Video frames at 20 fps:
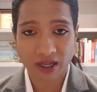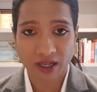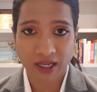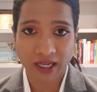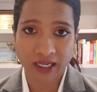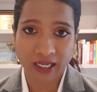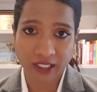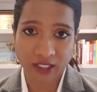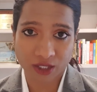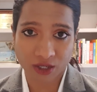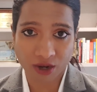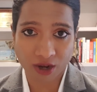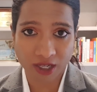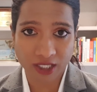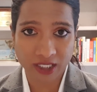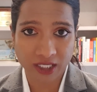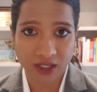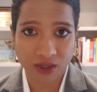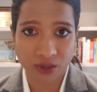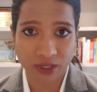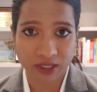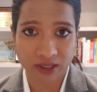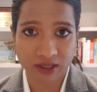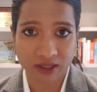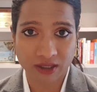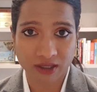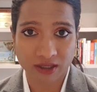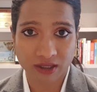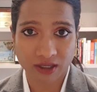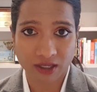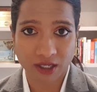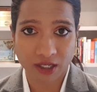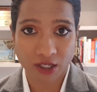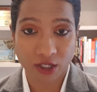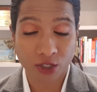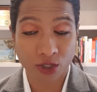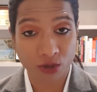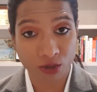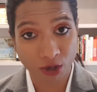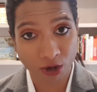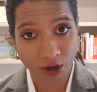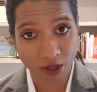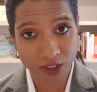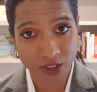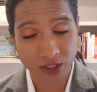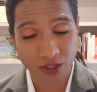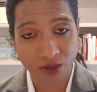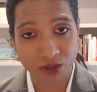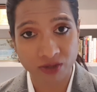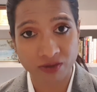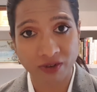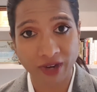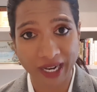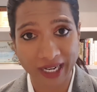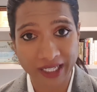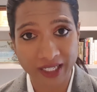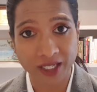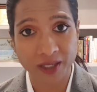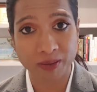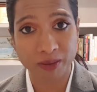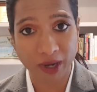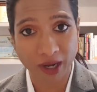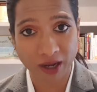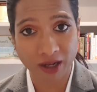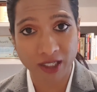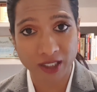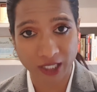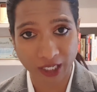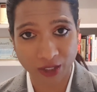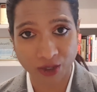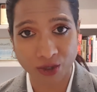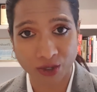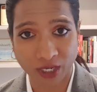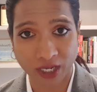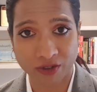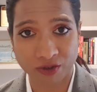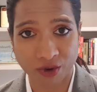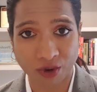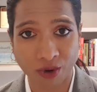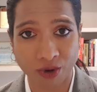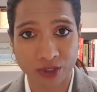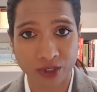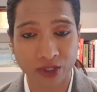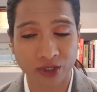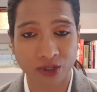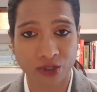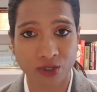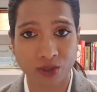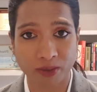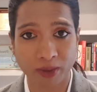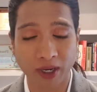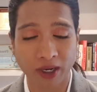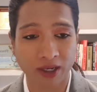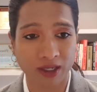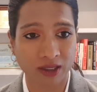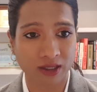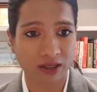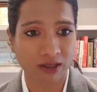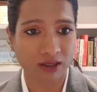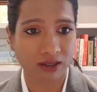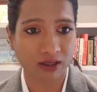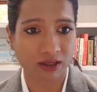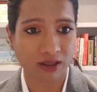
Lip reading: And as a consequence, you lost those vital marks that could have caused you to pass.